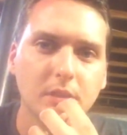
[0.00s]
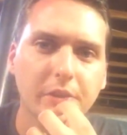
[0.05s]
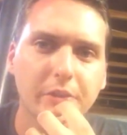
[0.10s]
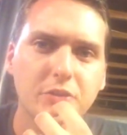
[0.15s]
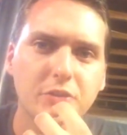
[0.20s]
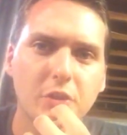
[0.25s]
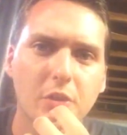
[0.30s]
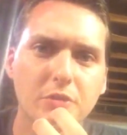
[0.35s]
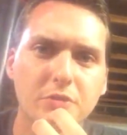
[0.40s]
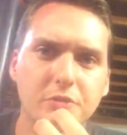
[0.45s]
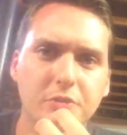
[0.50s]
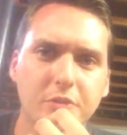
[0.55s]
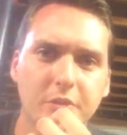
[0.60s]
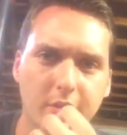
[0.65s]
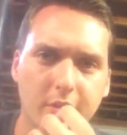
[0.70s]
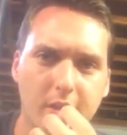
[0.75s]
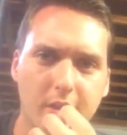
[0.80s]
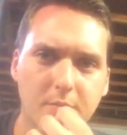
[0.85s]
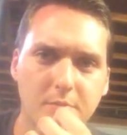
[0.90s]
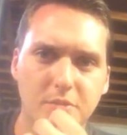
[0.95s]
Charging's in
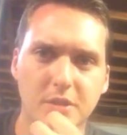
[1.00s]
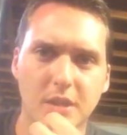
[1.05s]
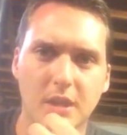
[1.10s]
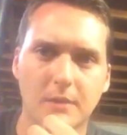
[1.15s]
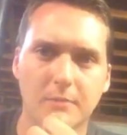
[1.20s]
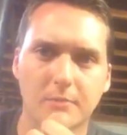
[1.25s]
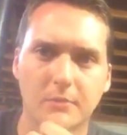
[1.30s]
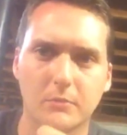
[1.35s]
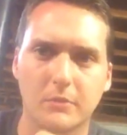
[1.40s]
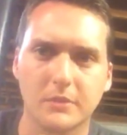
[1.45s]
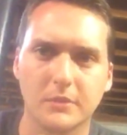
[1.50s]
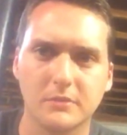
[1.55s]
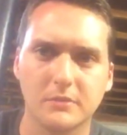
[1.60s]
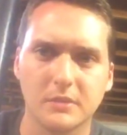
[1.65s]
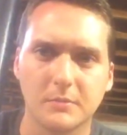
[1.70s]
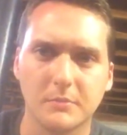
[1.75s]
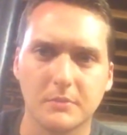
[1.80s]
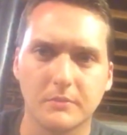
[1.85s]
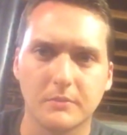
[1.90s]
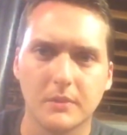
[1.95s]
great shape for what
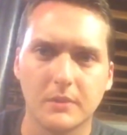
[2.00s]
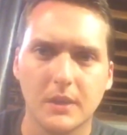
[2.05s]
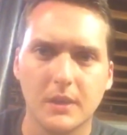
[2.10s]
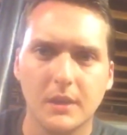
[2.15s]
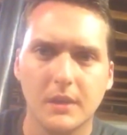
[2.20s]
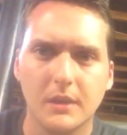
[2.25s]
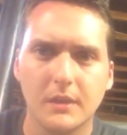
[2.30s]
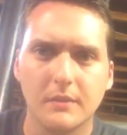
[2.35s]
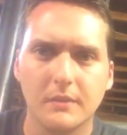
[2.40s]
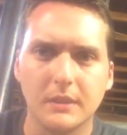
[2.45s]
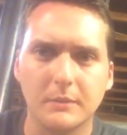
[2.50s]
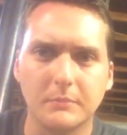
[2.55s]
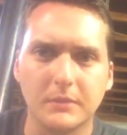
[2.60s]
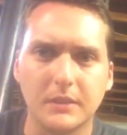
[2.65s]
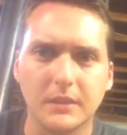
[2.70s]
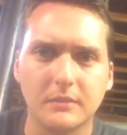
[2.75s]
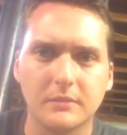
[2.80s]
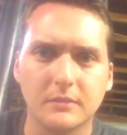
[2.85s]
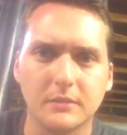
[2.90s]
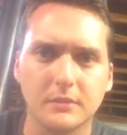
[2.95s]
some of them
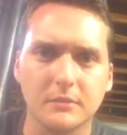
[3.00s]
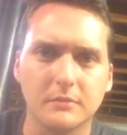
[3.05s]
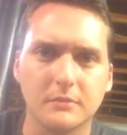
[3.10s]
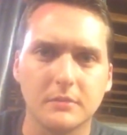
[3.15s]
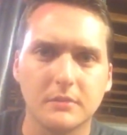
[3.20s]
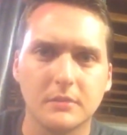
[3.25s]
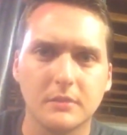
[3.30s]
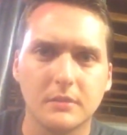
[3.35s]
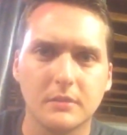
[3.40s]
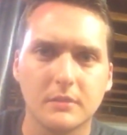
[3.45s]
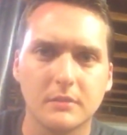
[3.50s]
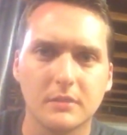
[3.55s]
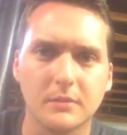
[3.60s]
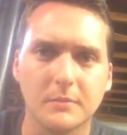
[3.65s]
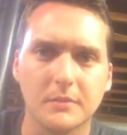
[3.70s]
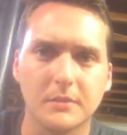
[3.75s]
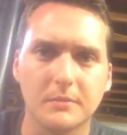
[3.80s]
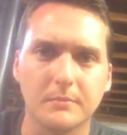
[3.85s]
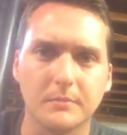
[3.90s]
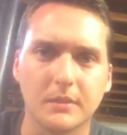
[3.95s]
get to. Some
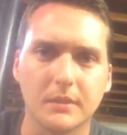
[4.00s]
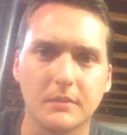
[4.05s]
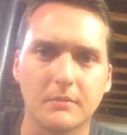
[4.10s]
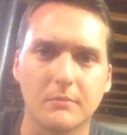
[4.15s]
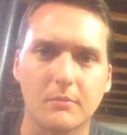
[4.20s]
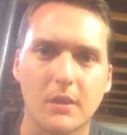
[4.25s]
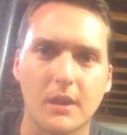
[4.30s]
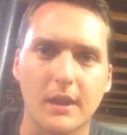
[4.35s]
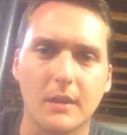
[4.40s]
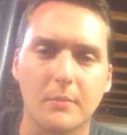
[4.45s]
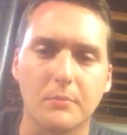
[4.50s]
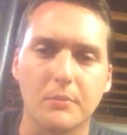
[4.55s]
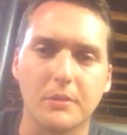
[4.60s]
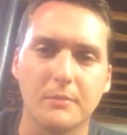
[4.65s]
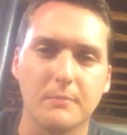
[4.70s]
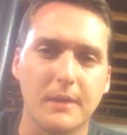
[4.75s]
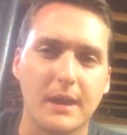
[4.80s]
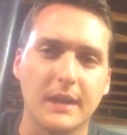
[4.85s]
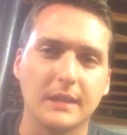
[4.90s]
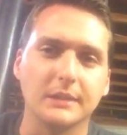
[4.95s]
of them can ride out
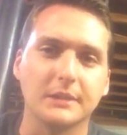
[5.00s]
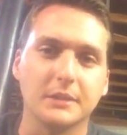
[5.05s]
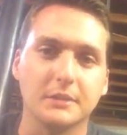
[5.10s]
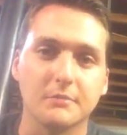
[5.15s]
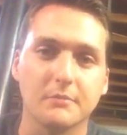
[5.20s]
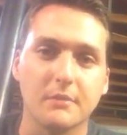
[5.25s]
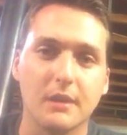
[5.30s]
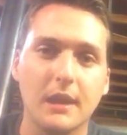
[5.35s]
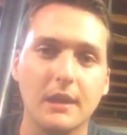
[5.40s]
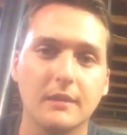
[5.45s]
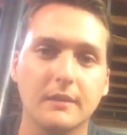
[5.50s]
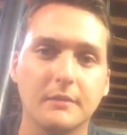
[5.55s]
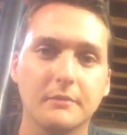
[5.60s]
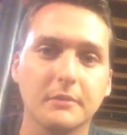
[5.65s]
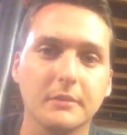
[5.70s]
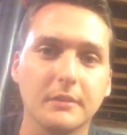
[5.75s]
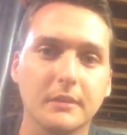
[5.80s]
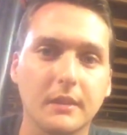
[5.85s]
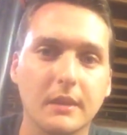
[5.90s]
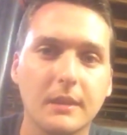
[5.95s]
pretty badly. You're right, they
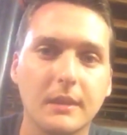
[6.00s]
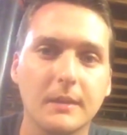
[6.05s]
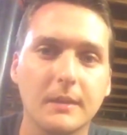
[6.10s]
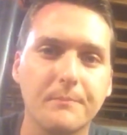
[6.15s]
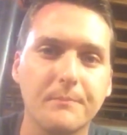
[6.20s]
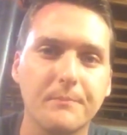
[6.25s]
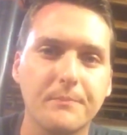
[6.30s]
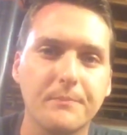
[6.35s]
really can.